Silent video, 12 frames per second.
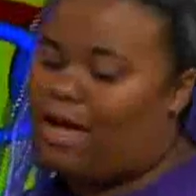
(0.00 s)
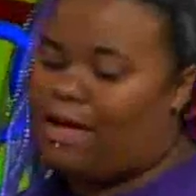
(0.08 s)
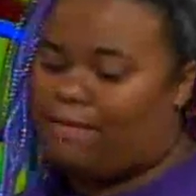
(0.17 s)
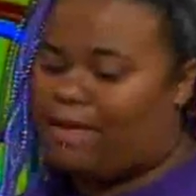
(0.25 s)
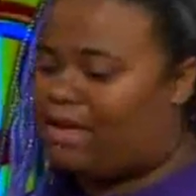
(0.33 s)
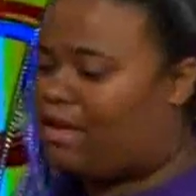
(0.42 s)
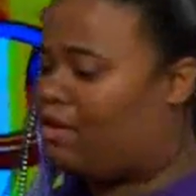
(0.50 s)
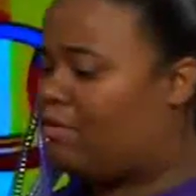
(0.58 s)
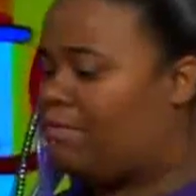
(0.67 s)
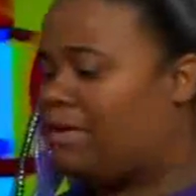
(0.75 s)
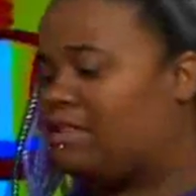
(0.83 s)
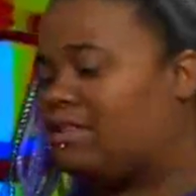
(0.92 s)
I make
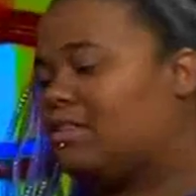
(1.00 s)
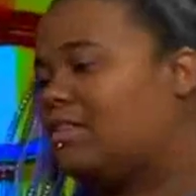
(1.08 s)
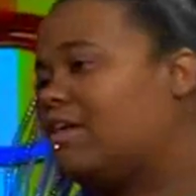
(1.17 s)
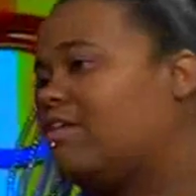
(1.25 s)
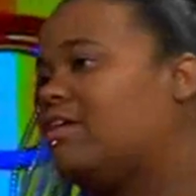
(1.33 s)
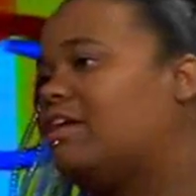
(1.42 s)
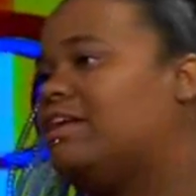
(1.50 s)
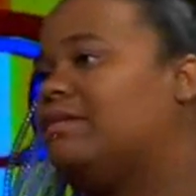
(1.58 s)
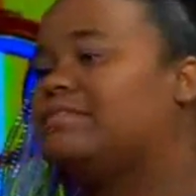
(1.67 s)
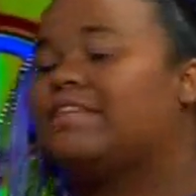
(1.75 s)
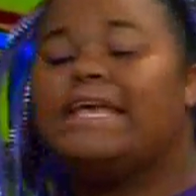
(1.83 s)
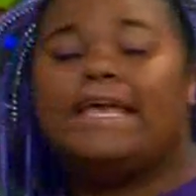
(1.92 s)
hair pieces, hair
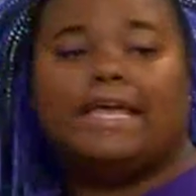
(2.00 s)
clips.